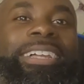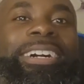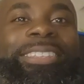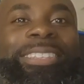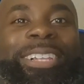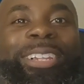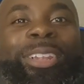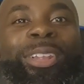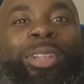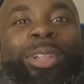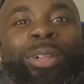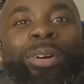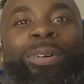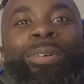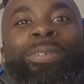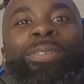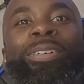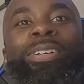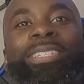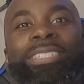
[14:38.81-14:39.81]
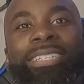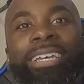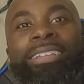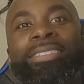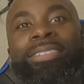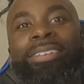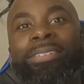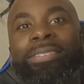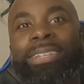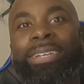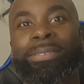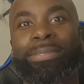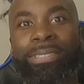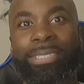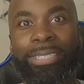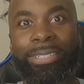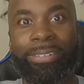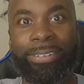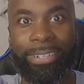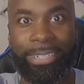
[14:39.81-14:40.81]
like the longest. I thought that
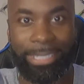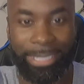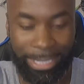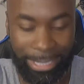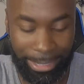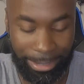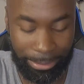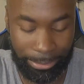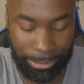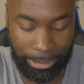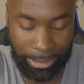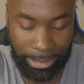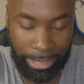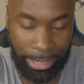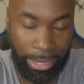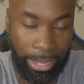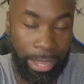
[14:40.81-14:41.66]
was the greatest camera.